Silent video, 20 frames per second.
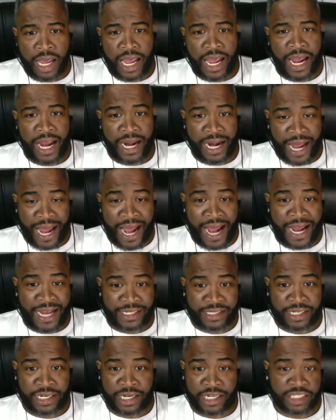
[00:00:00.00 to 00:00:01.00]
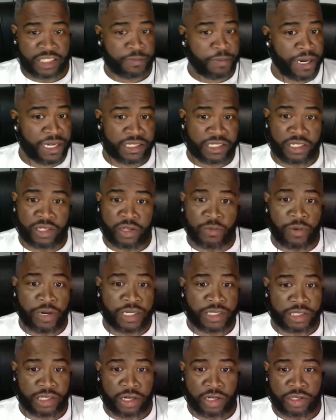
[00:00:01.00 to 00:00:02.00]
and asking, especially the
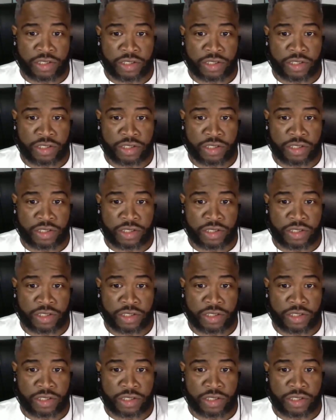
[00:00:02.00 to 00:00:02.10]
ones that are